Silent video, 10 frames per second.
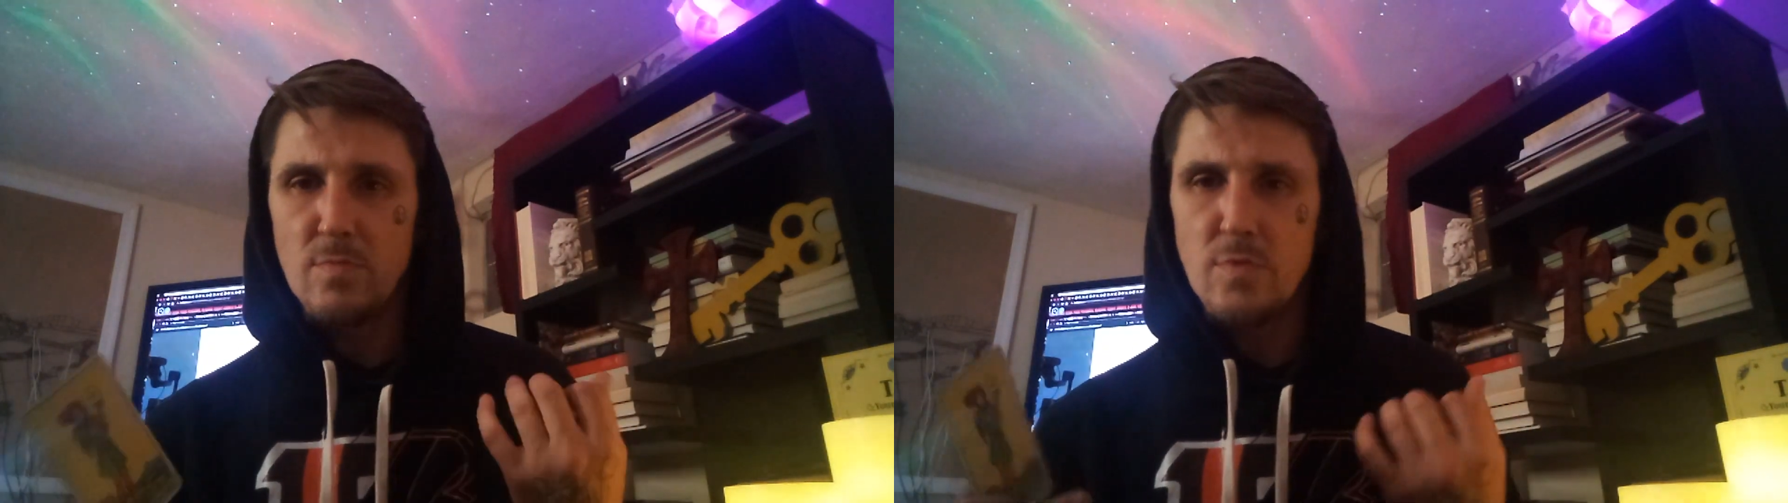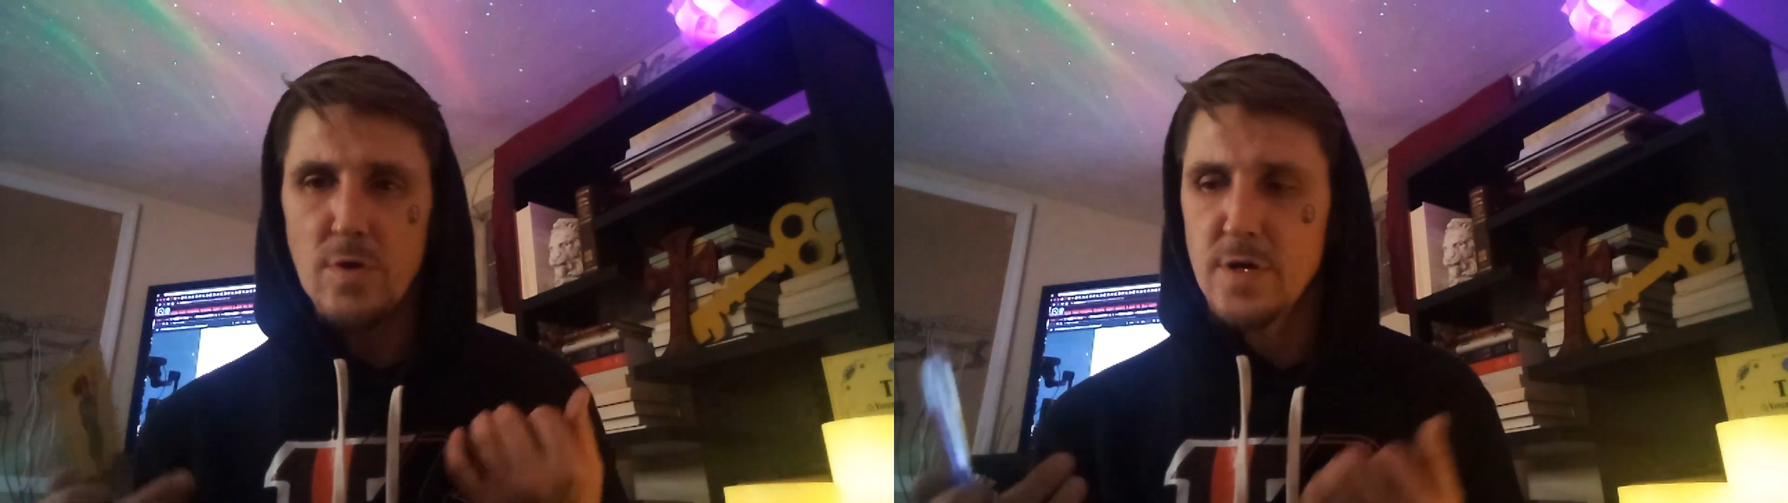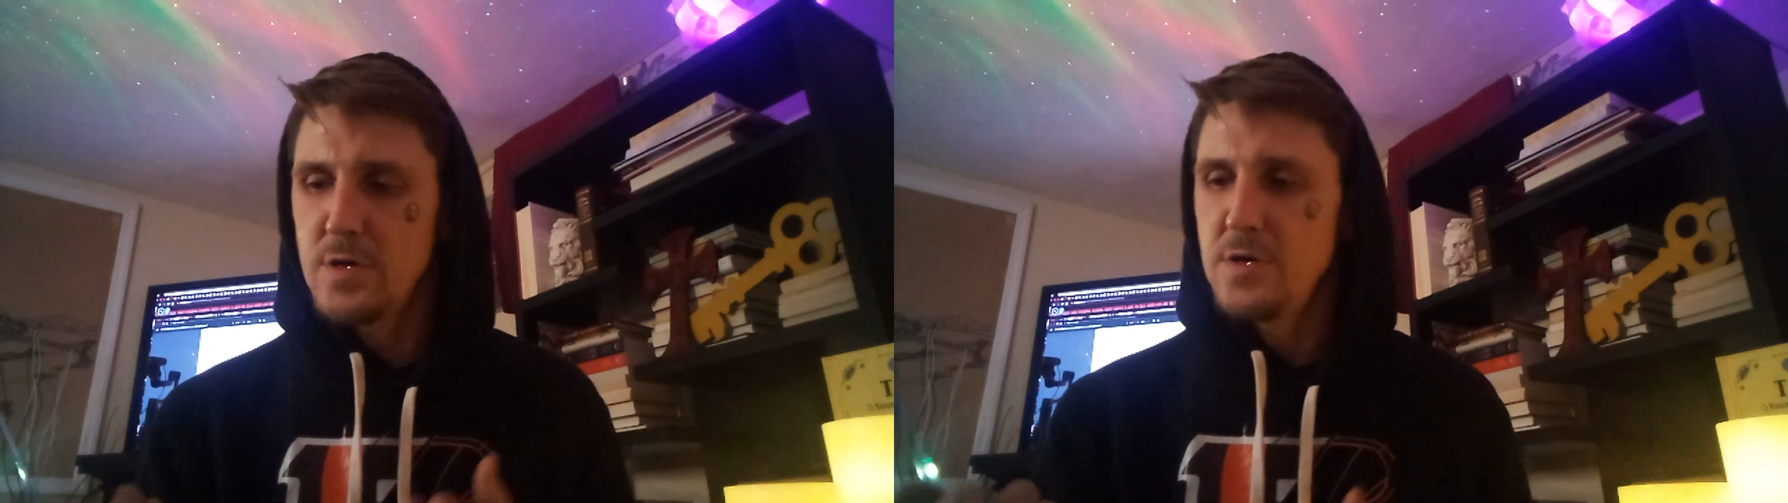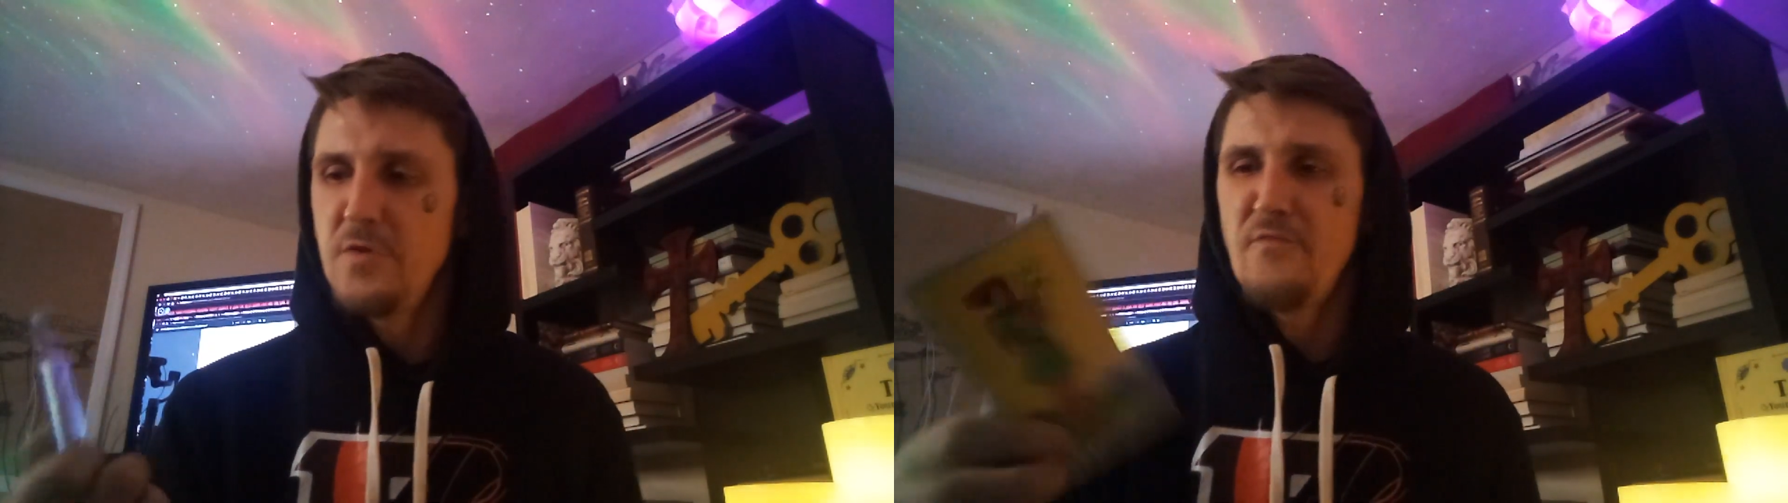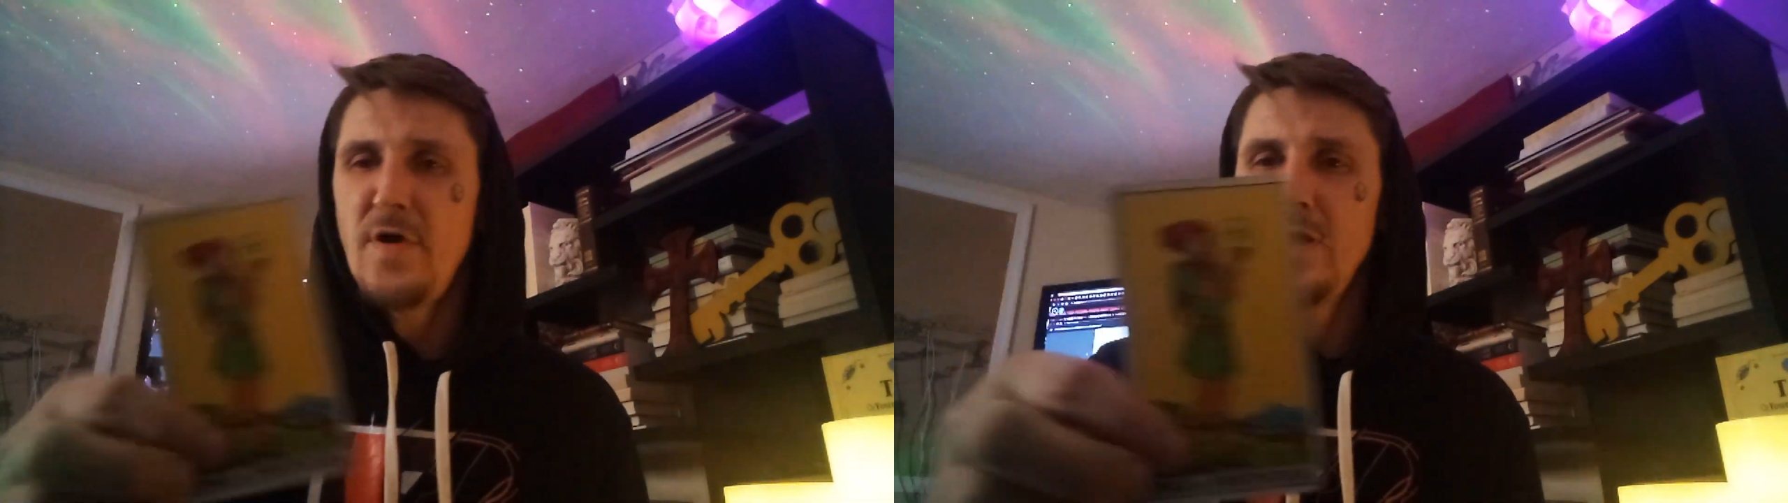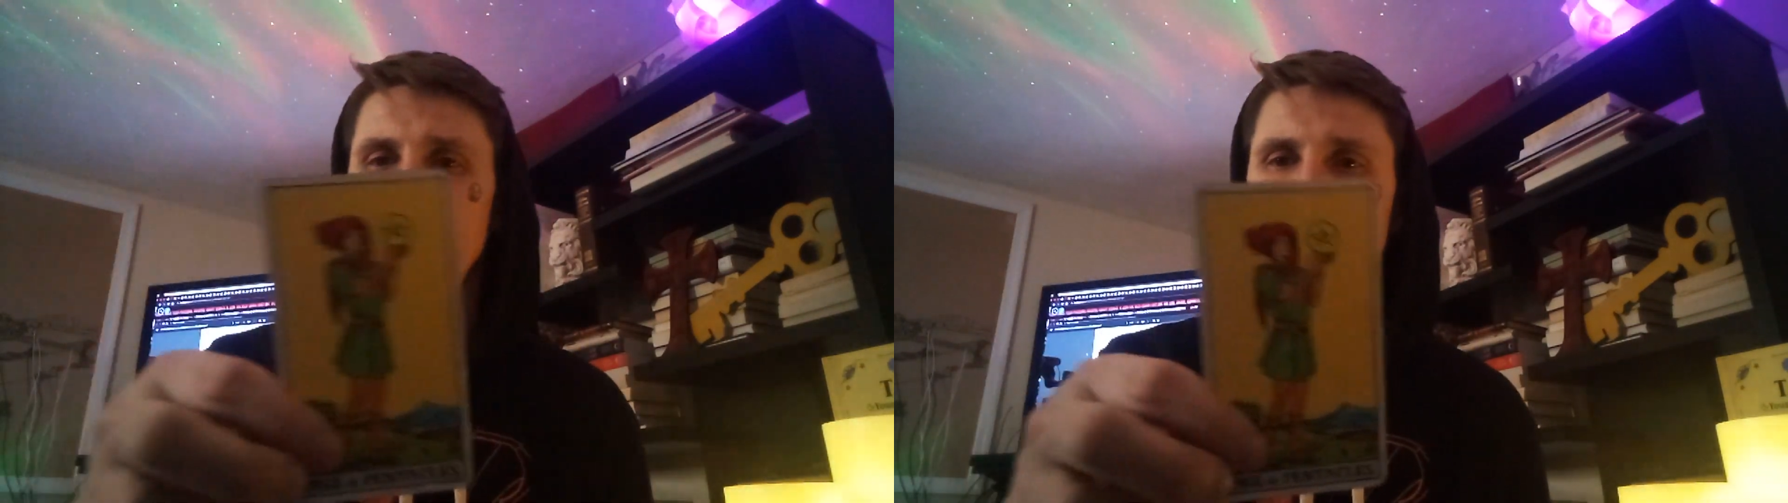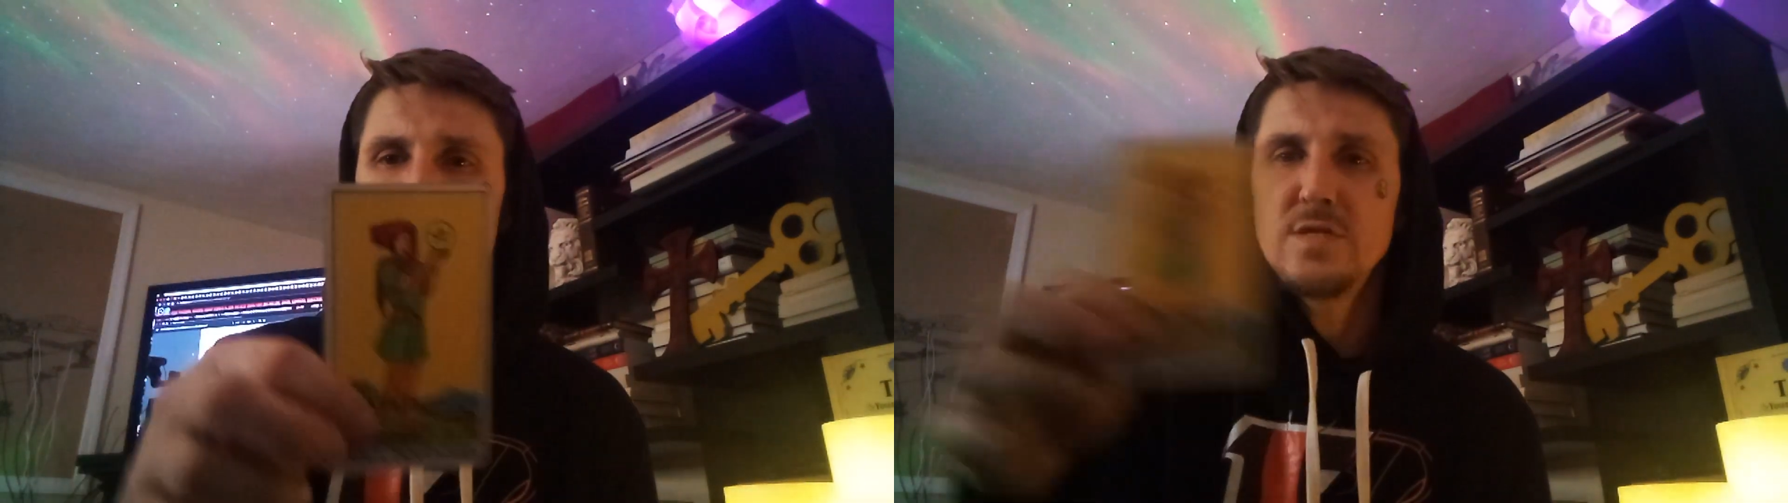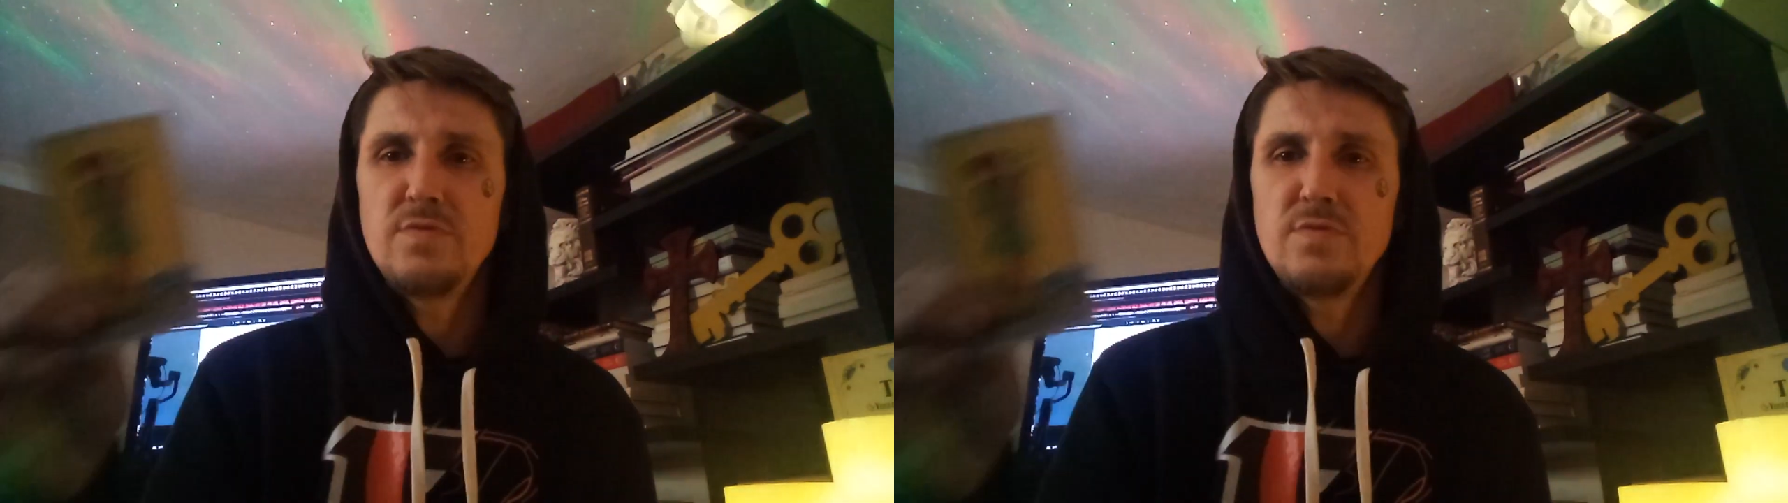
working on your finances.